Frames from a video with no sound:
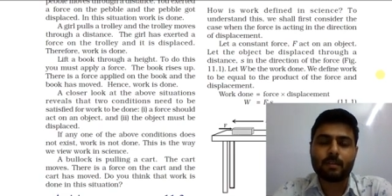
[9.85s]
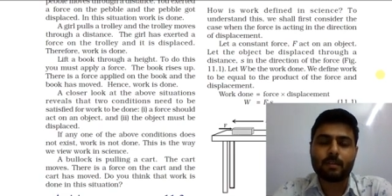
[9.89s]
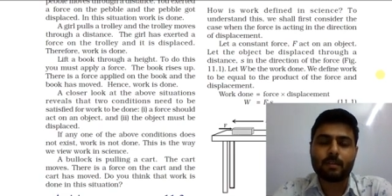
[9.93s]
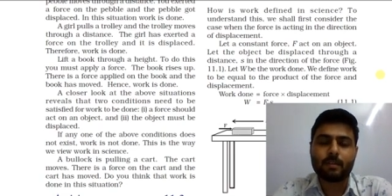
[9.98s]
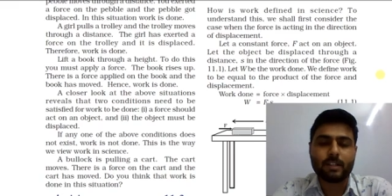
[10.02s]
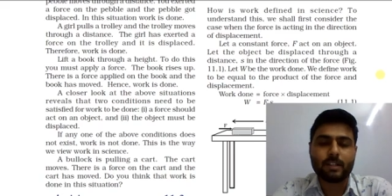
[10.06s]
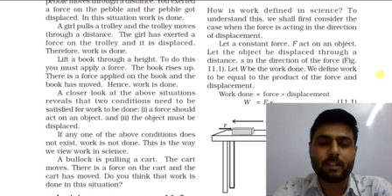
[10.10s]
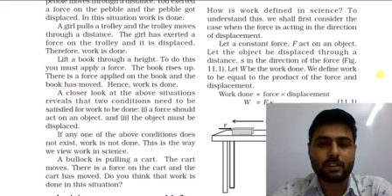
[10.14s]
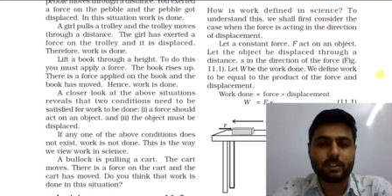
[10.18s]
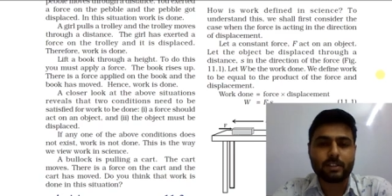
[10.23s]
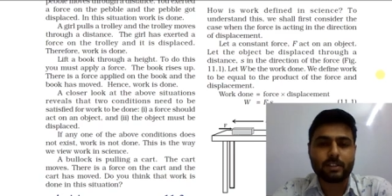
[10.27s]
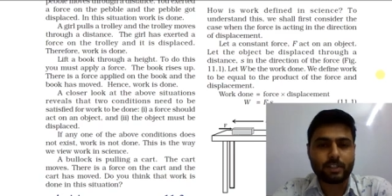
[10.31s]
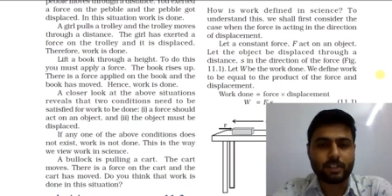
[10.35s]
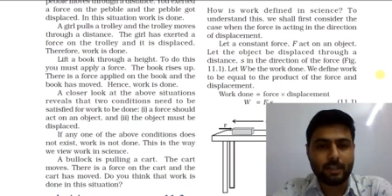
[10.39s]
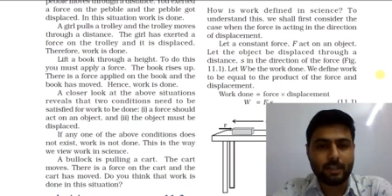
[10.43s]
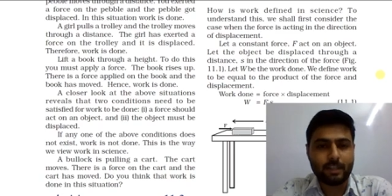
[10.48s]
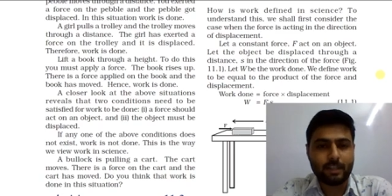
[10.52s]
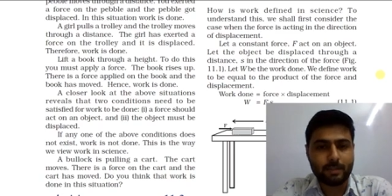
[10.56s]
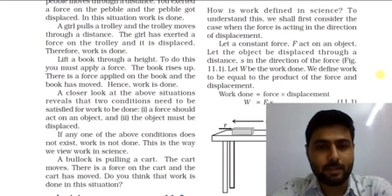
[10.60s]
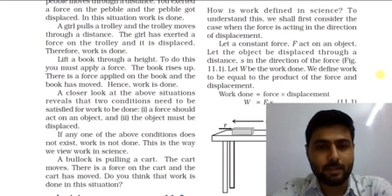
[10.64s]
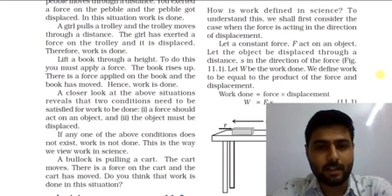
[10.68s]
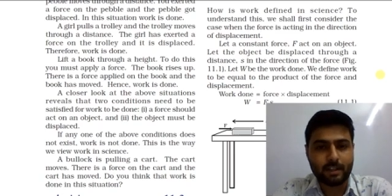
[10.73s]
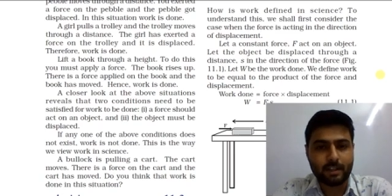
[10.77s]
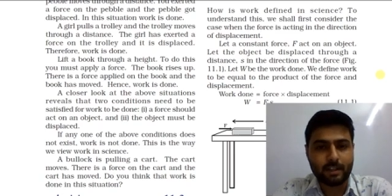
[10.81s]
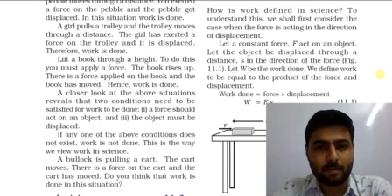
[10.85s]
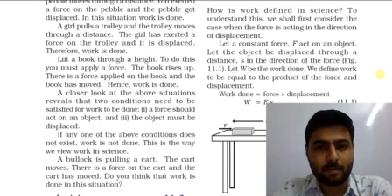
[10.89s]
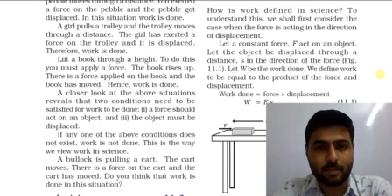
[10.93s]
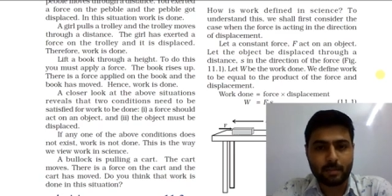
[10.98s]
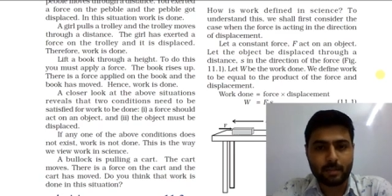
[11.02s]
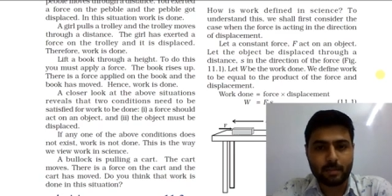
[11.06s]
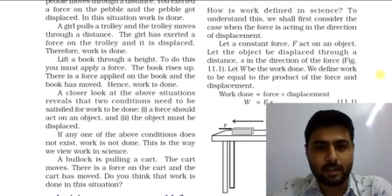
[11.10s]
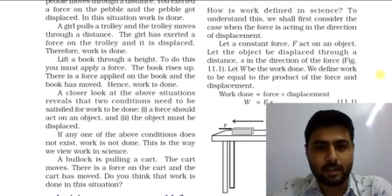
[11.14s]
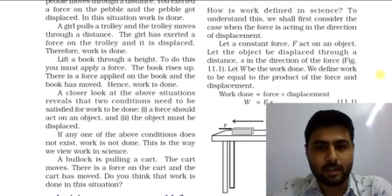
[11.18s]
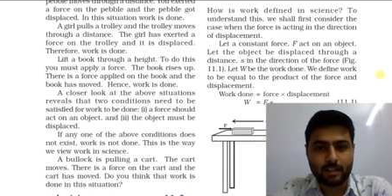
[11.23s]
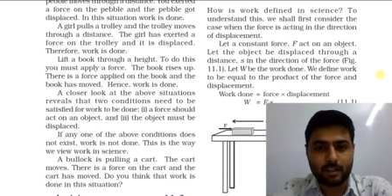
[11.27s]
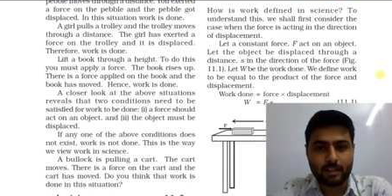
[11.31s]
with chapter
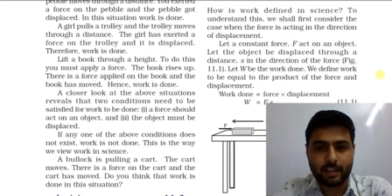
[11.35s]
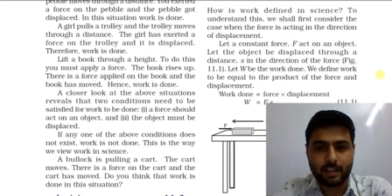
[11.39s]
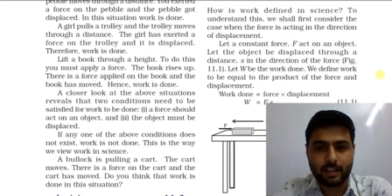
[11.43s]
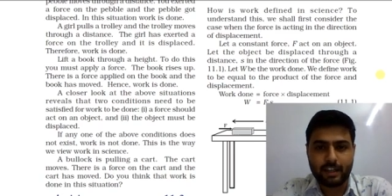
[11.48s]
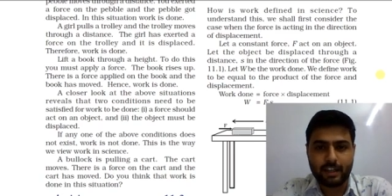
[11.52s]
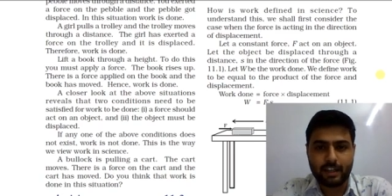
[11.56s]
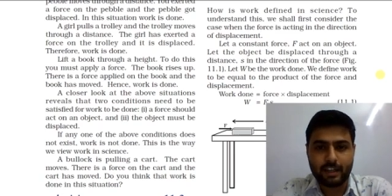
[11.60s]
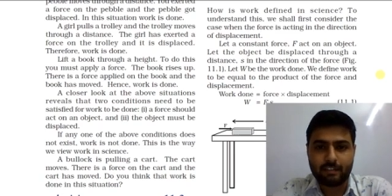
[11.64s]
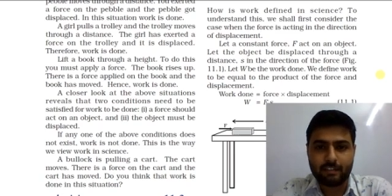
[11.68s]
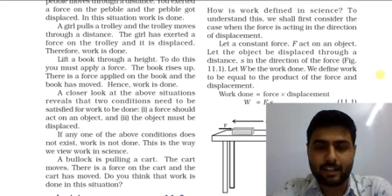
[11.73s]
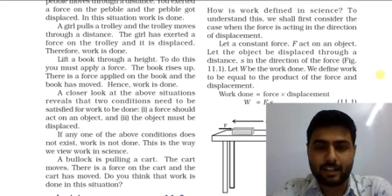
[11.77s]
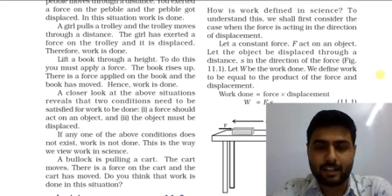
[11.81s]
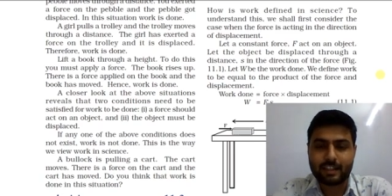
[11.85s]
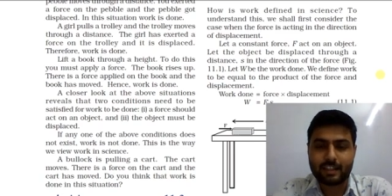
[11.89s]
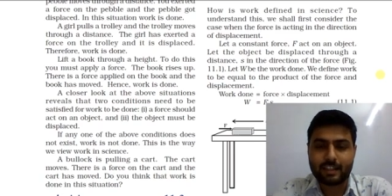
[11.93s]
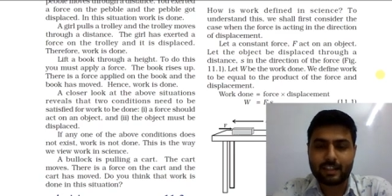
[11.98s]
number 11,